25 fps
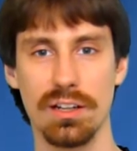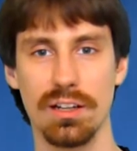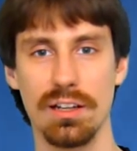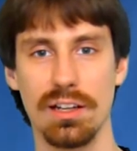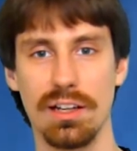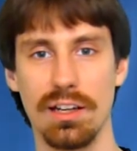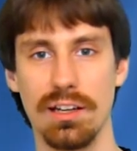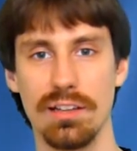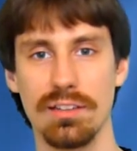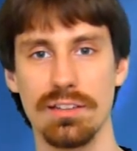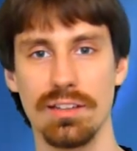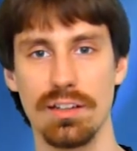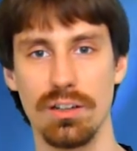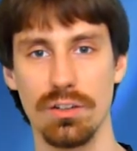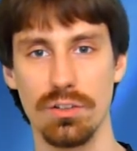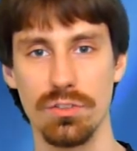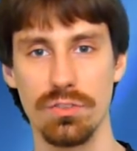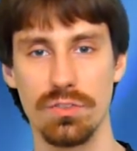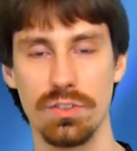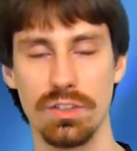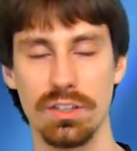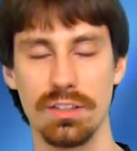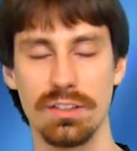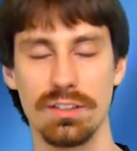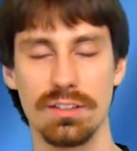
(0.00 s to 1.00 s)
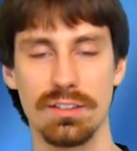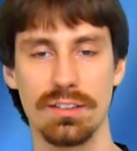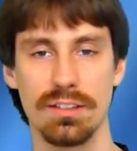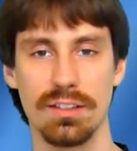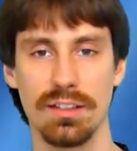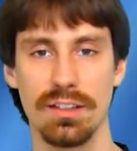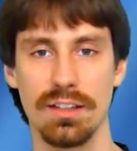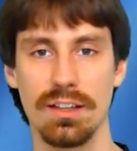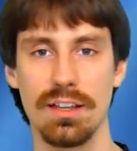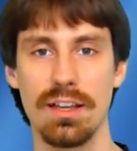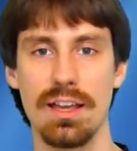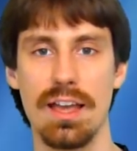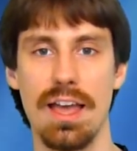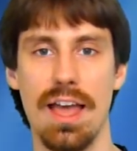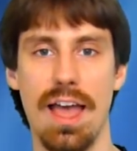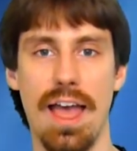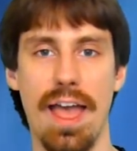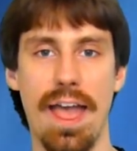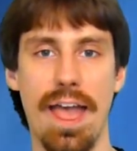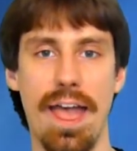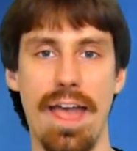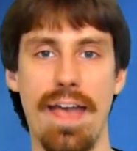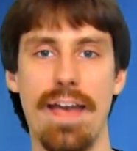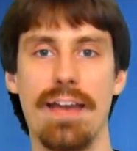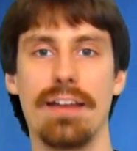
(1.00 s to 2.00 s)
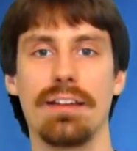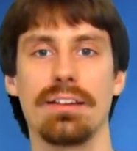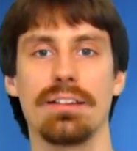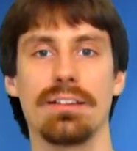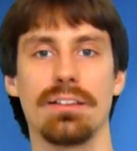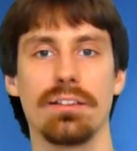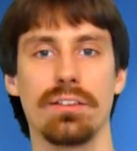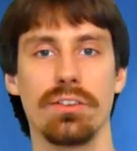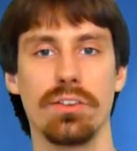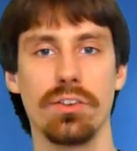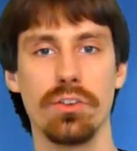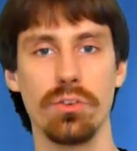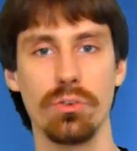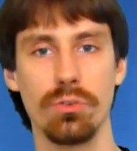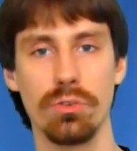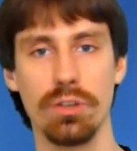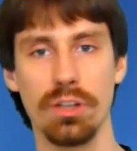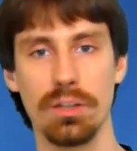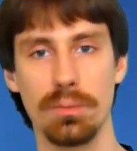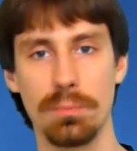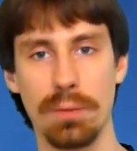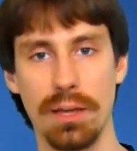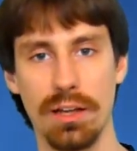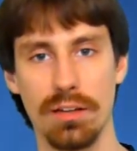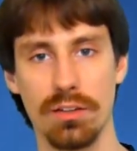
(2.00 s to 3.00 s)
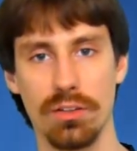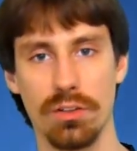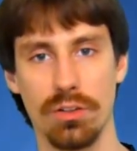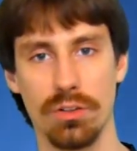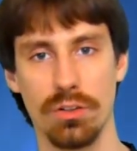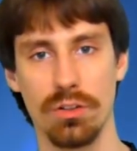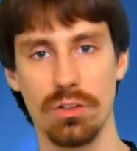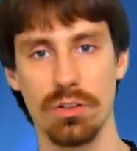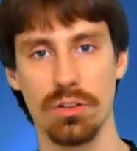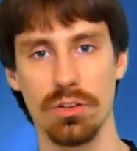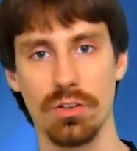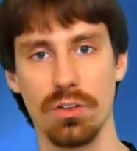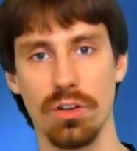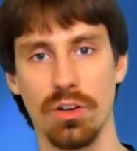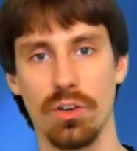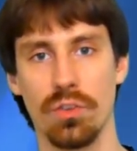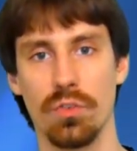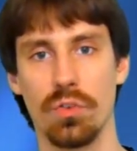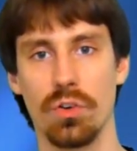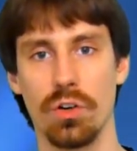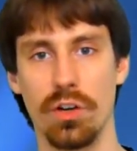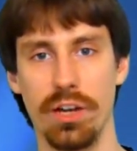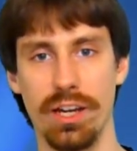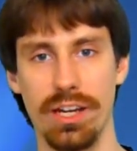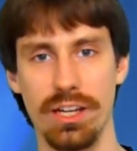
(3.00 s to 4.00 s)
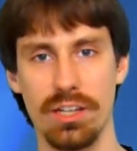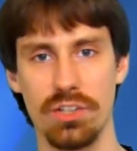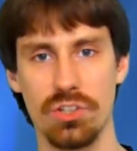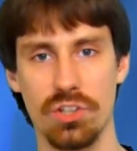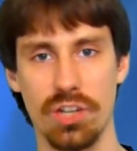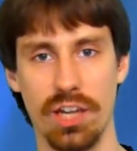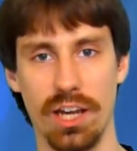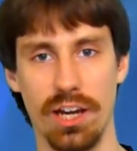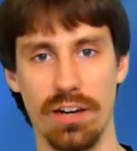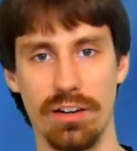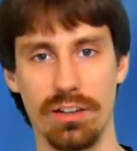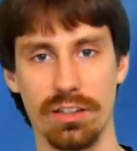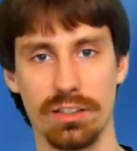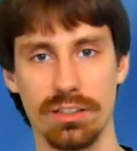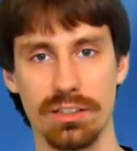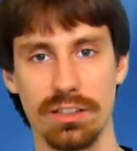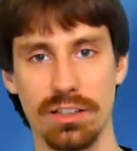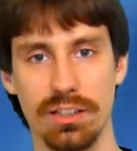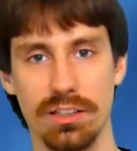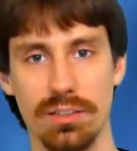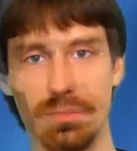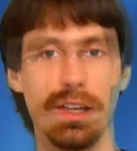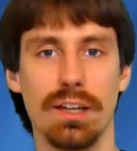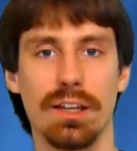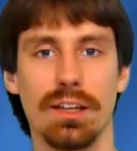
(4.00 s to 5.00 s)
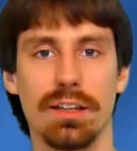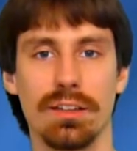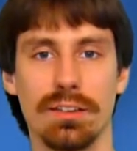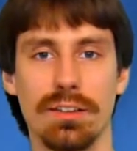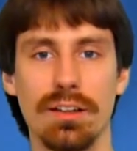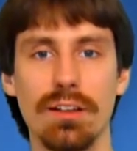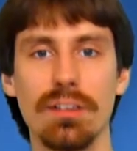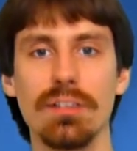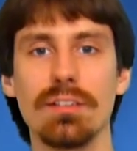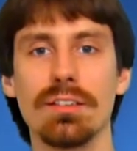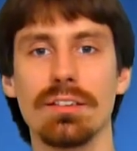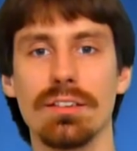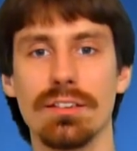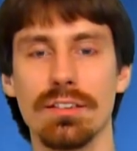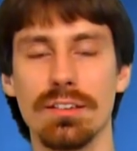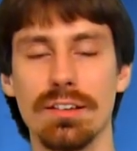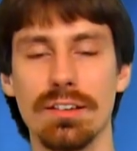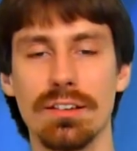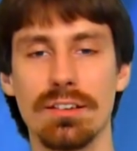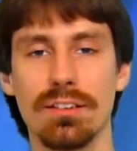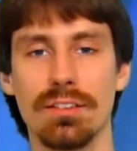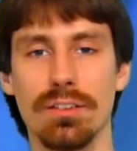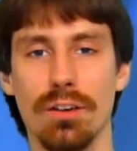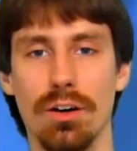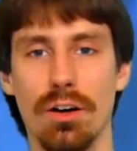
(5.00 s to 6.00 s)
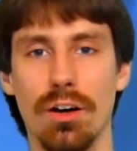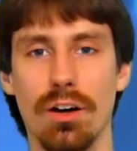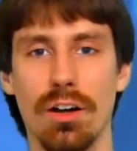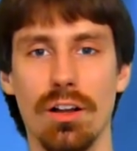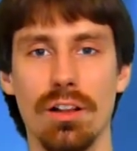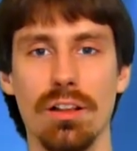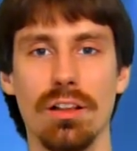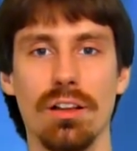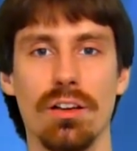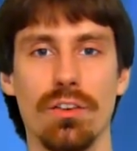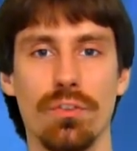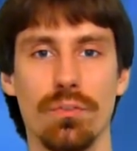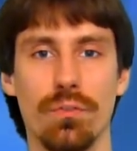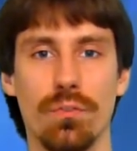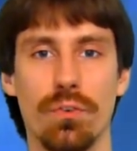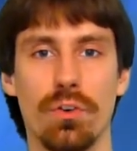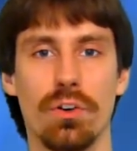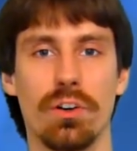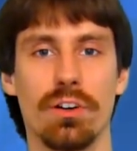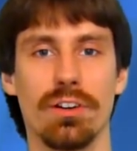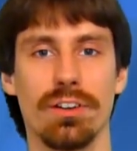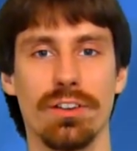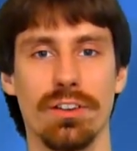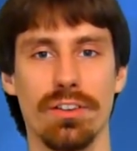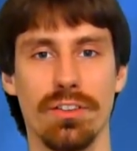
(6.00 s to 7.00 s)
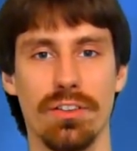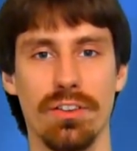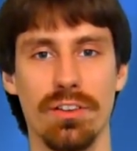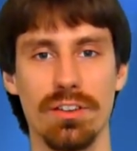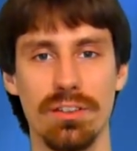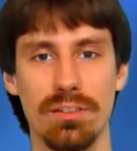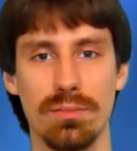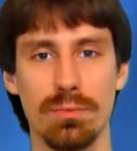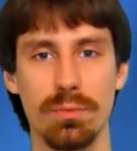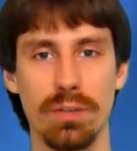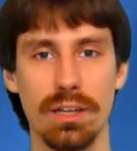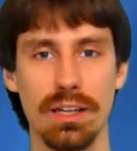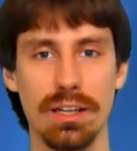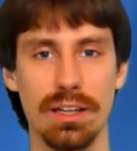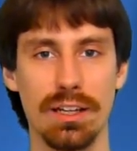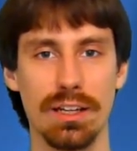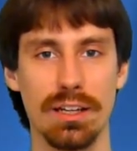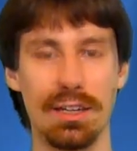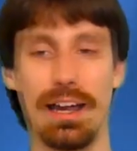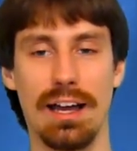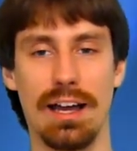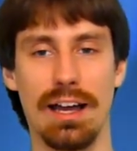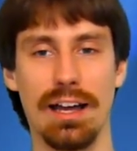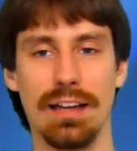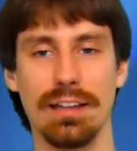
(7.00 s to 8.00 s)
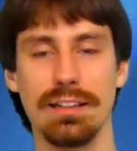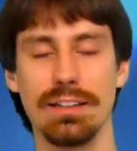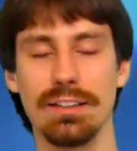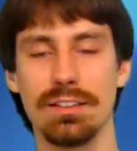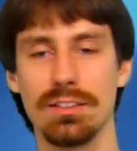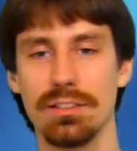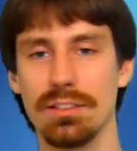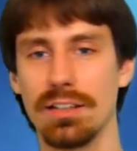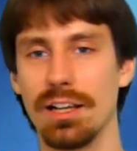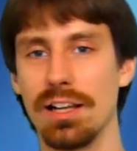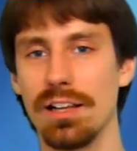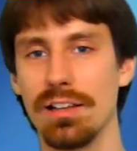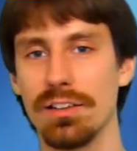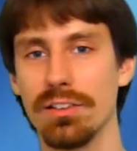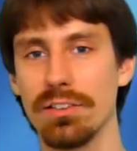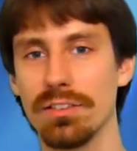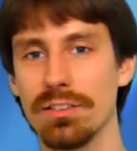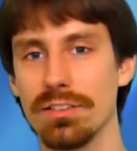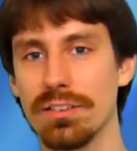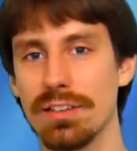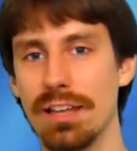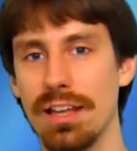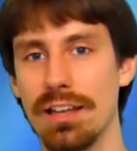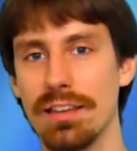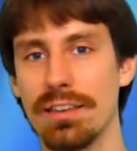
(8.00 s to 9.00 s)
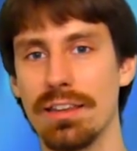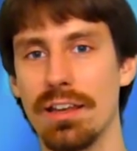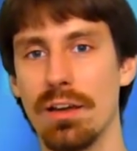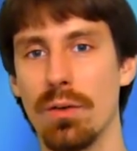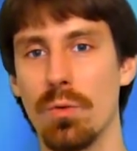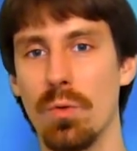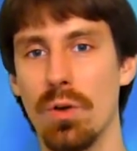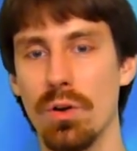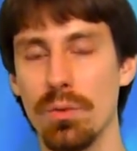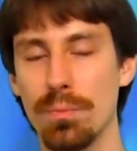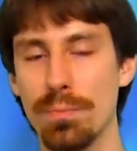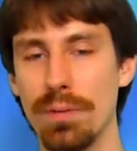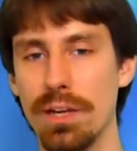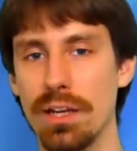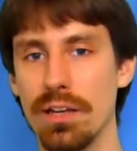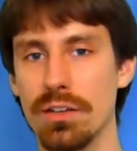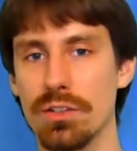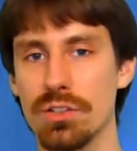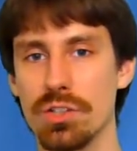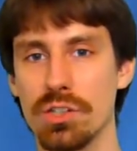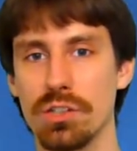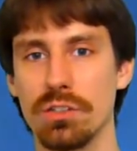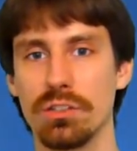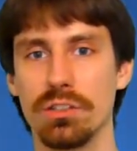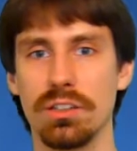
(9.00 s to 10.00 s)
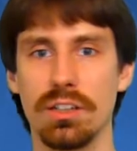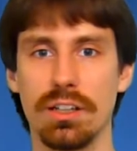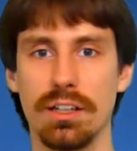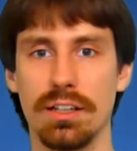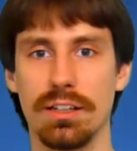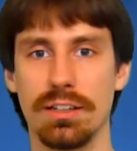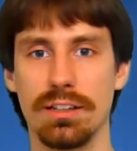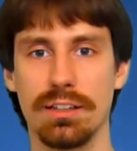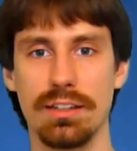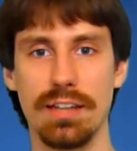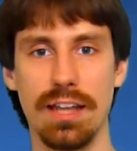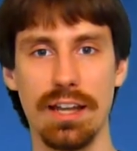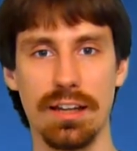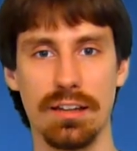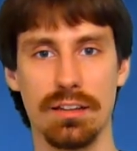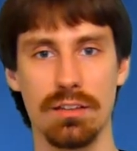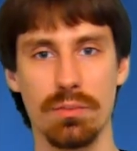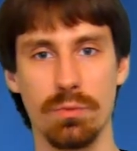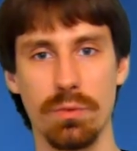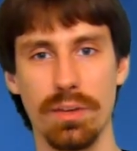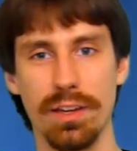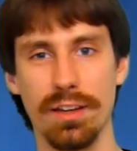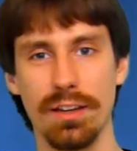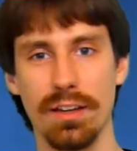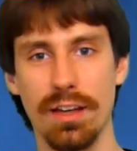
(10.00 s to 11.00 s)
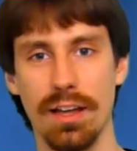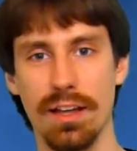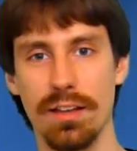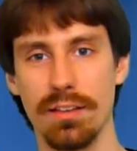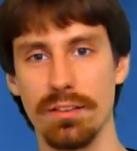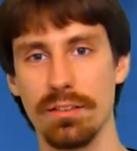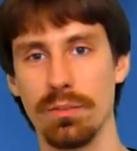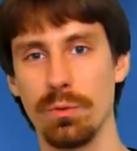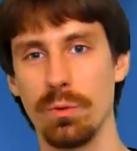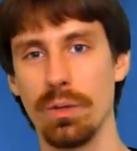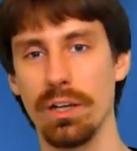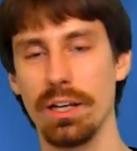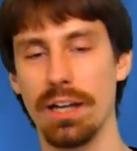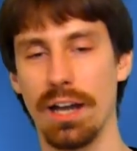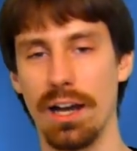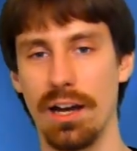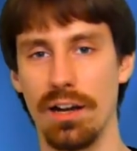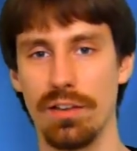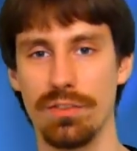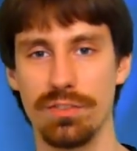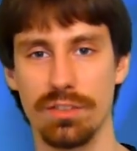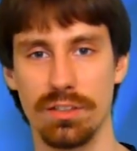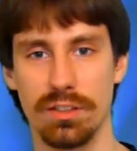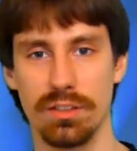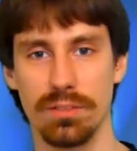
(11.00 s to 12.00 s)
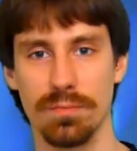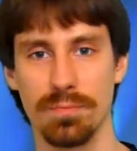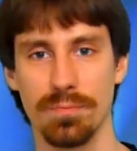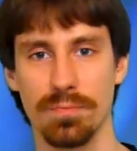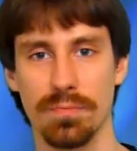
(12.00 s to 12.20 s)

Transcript: class outfits, and new respect token for each character. So this is all for this week. I need to tell you that there won't be a show next week and the week after.